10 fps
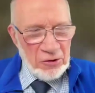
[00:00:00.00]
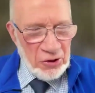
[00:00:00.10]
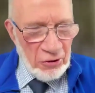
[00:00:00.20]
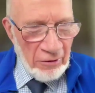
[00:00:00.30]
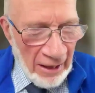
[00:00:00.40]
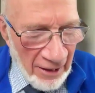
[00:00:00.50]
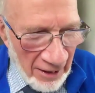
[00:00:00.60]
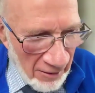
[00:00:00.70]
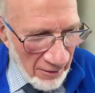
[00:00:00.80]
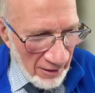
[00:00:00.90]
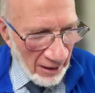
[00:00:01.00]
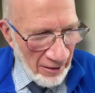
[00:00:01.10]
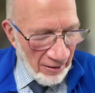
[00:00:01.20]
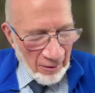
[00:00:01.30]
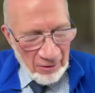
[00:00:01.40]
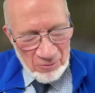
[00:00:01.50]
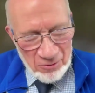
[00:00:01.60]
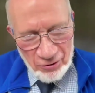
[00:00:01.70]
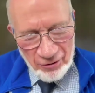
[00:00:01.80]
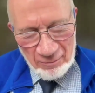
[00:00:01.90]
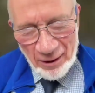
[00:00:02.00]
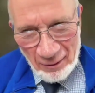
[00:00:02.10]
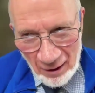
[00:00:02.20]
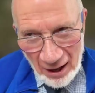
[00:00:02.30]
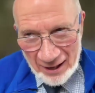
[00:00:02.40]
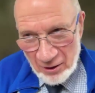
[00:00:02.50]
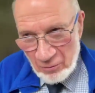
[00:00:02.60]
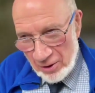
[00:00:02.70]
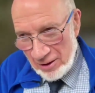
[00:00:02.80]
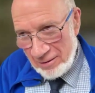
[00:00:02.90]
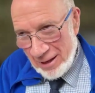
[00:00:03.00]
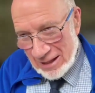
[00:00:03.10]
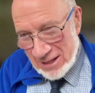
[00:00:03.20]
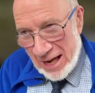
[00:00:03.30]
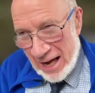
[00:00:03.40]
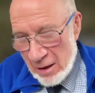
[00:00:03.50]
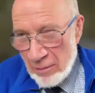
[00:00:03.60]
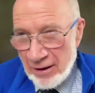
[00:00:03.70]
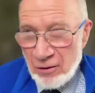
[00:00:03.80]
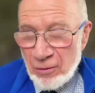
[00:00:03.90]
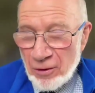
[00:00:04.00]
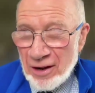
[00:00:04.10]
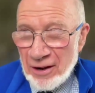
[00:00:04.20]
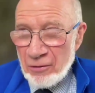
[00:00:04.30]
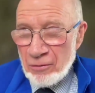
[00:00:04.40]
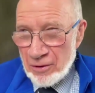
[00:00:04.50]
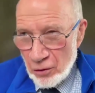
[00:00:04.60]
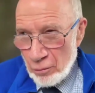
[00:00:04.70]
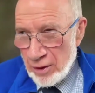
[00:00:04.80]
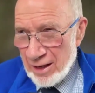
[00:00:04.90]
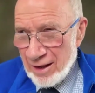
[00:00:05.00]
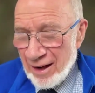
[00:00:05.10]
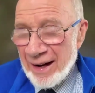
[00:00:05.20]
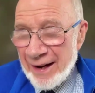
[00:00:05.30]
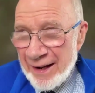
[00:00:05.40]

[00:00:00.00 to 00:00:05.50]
Not sure I like I'm not sure I like the word escape. I know what you mean.